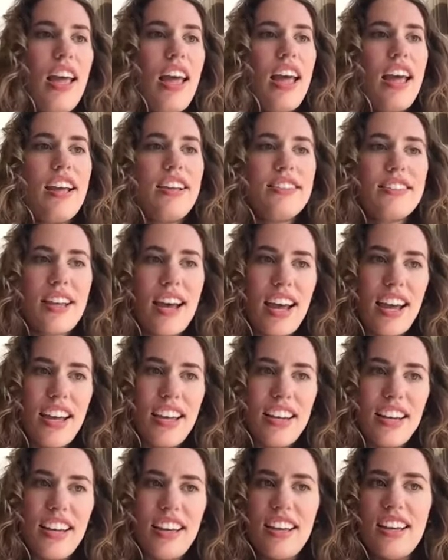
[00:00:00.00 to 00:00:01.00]

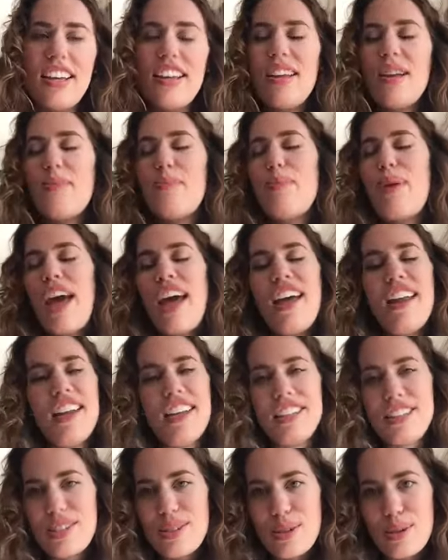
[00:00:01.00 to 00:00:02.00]
anxiety,
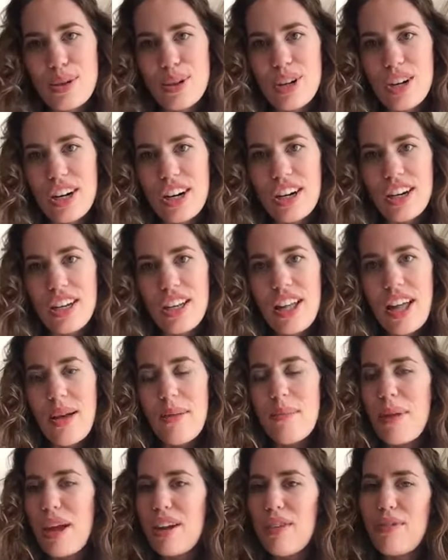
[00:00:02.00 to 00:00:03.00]
panic disorder,
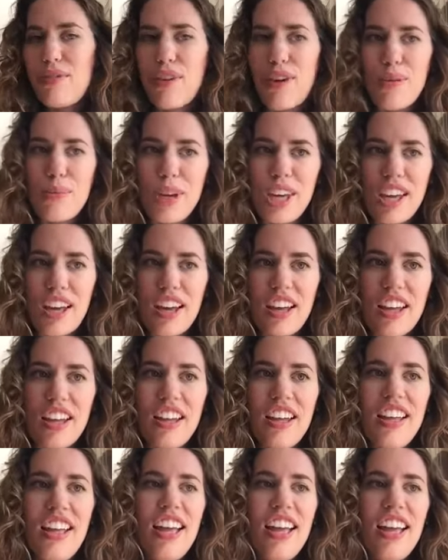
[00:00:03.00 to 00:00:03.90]
emetophobia,